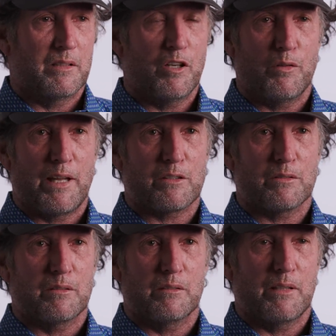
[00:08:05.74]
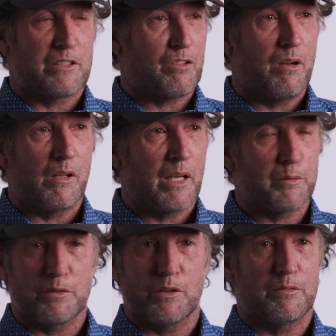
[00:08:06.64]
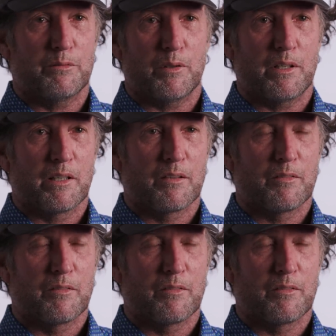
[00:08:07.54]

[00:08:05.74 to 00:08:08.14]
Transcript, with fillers: you know, that's, that's all I was looking for.